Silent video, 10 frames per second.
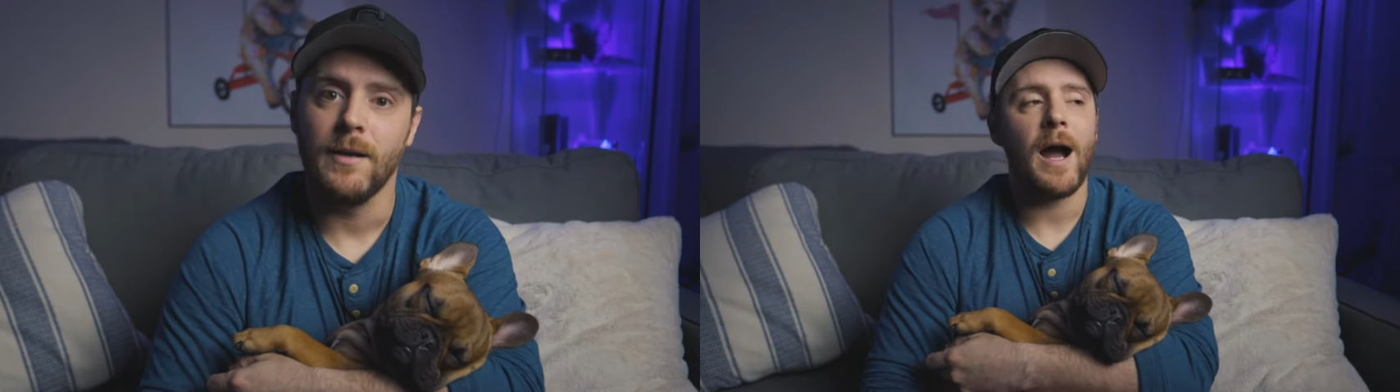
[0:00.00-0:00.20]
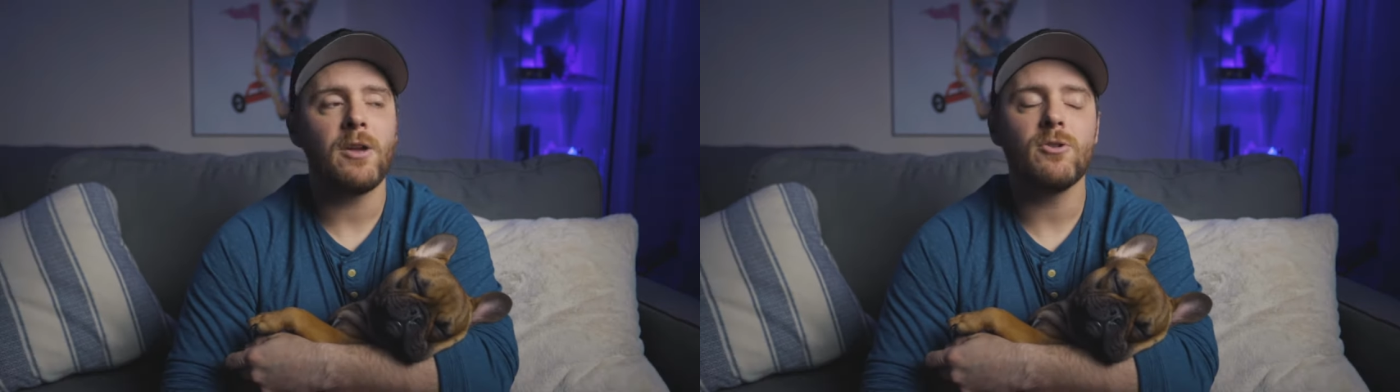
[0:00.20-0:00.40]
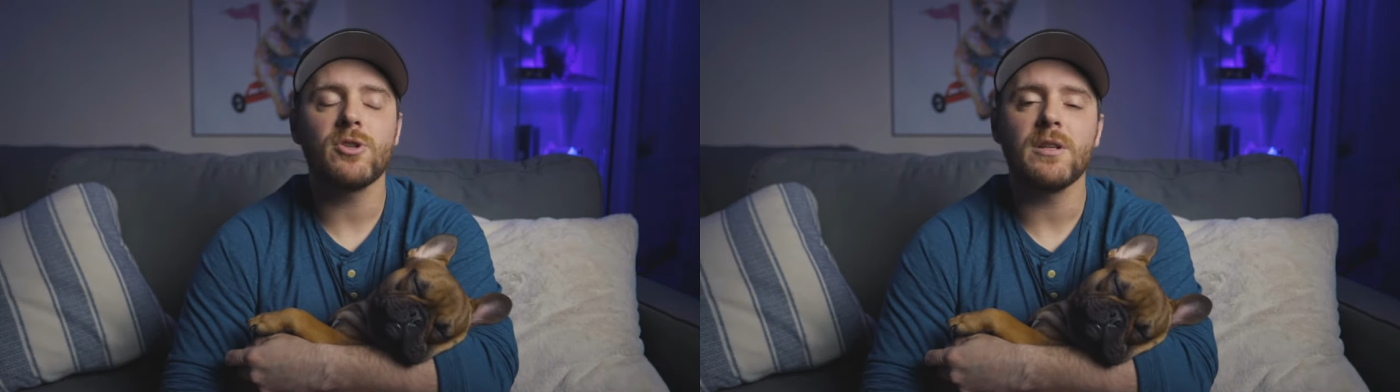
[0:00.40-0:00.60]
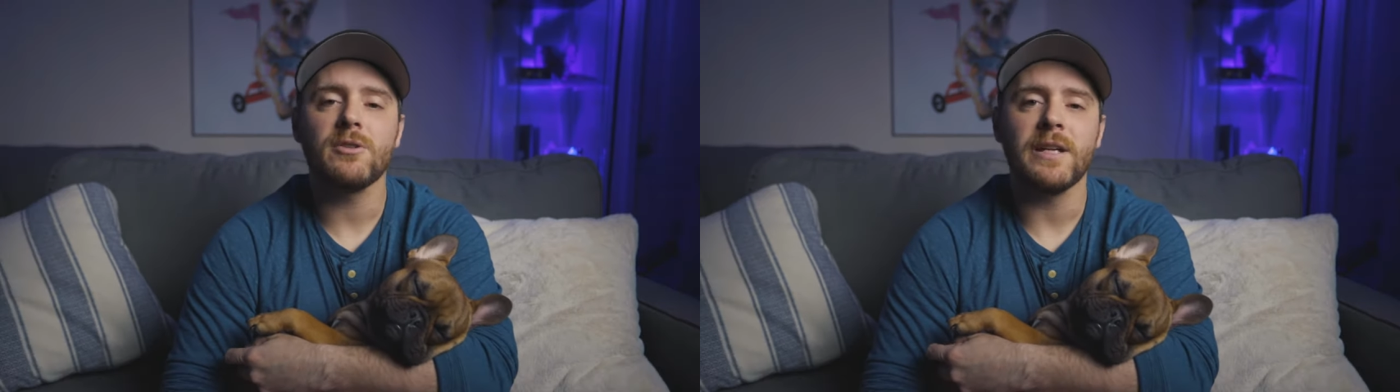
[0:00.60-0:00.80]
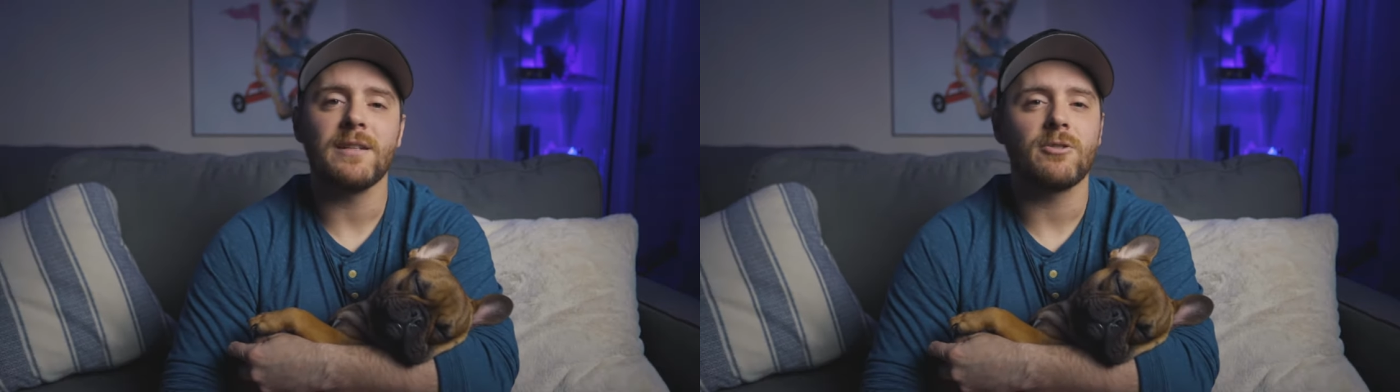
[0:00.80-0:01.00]
I usually
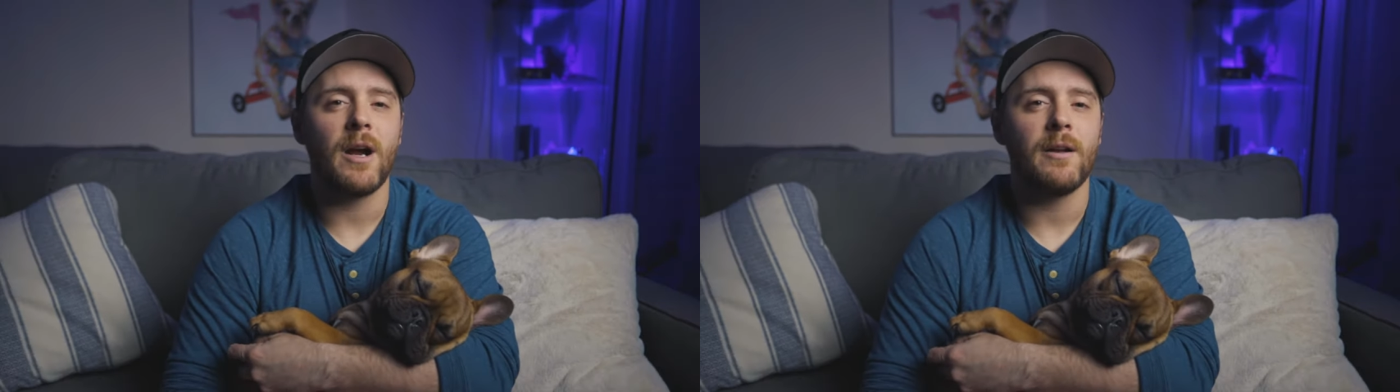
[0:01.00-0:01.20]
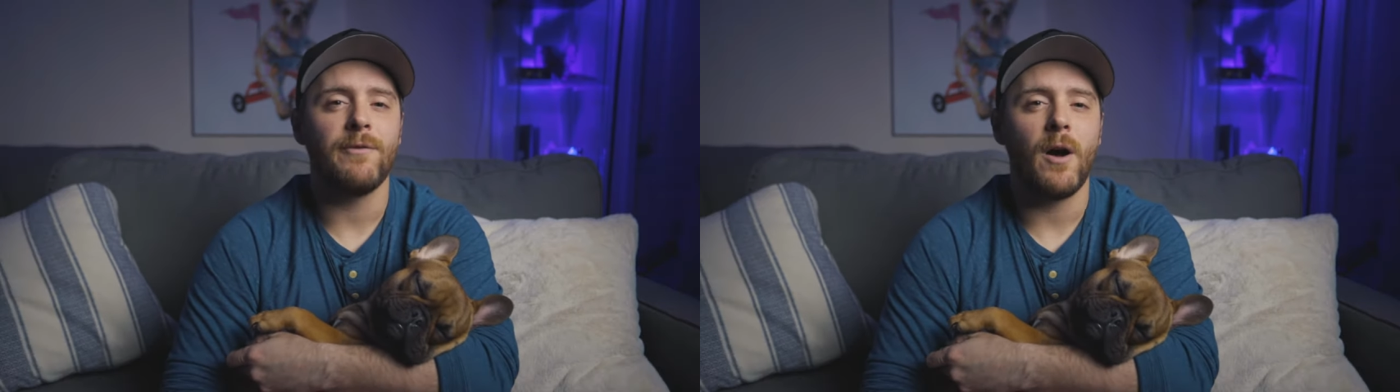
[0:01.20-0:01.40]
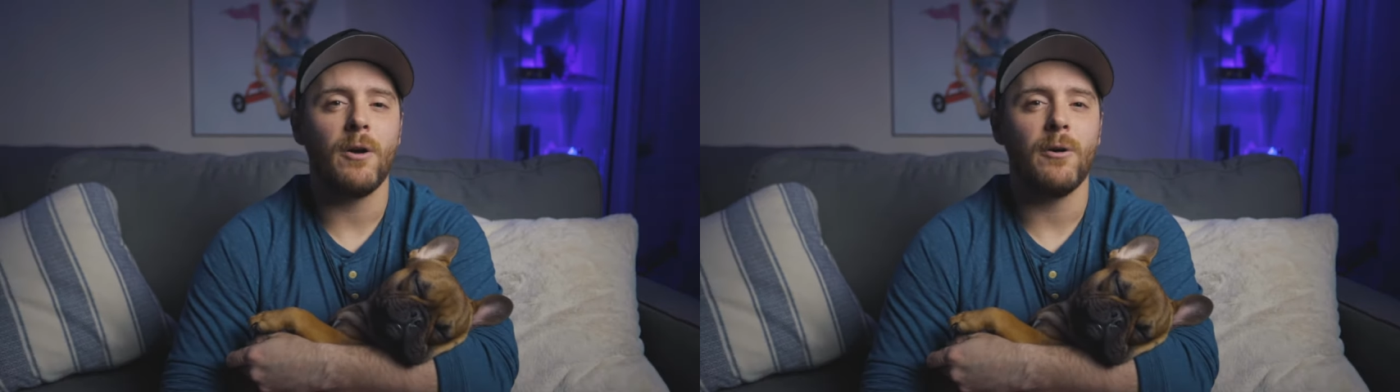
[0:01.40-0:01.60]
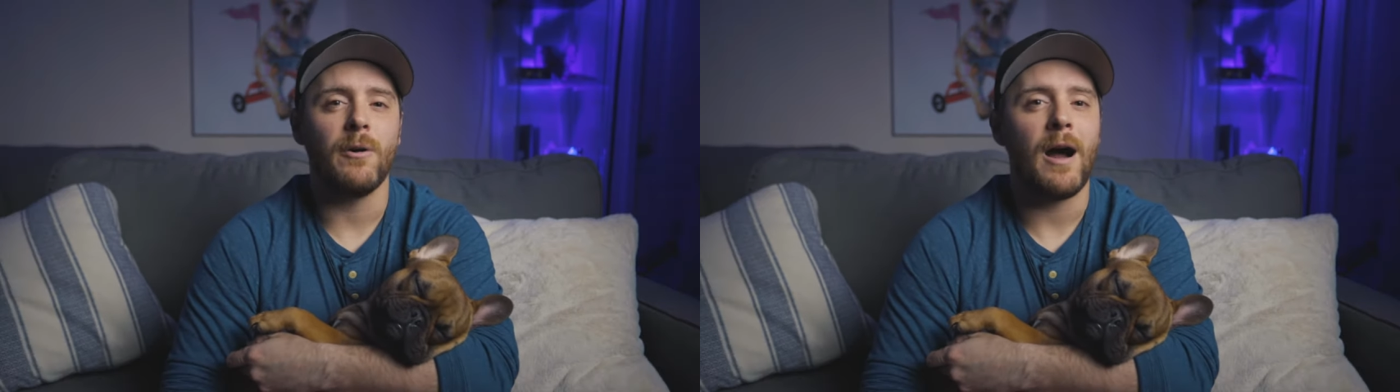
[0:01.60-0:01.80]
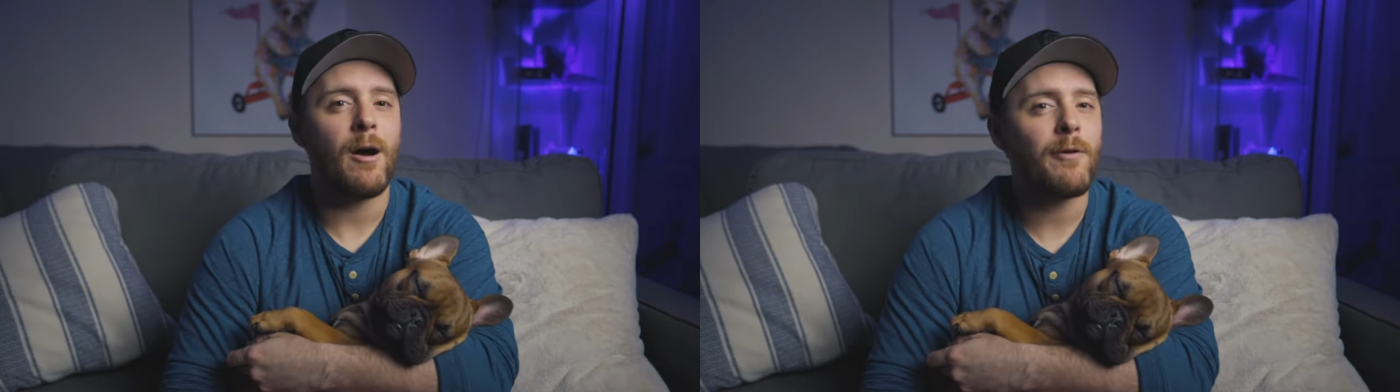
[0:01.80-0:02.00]
like to try to follow
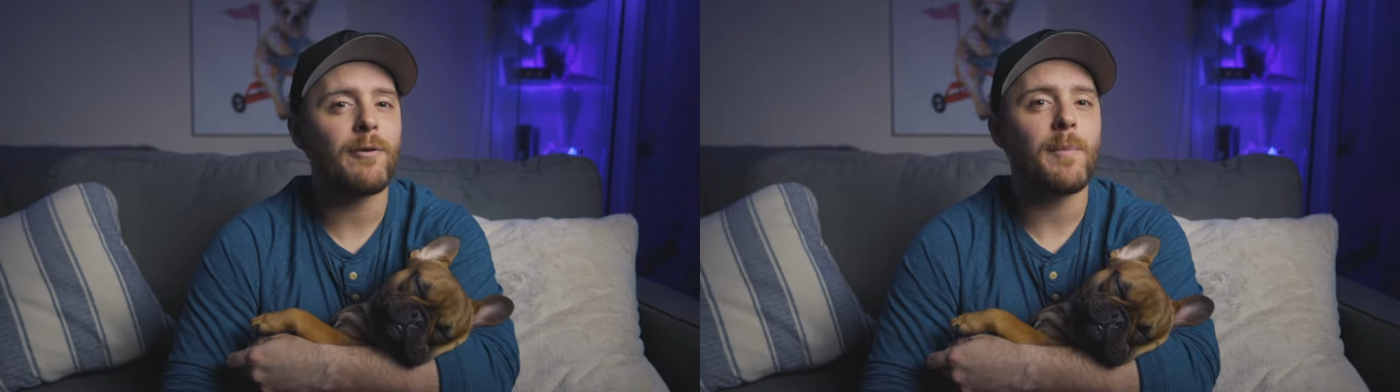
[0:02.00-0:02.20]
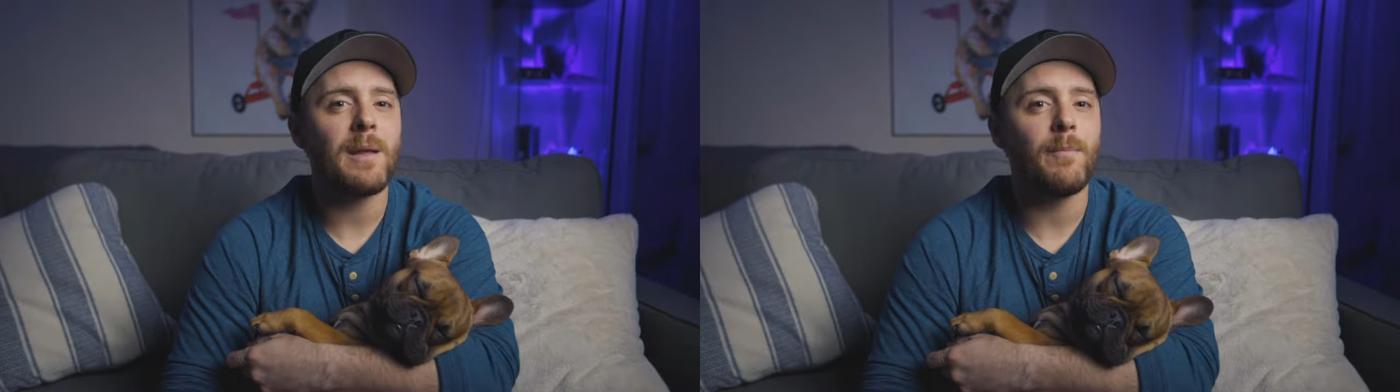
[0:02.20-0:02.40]
however many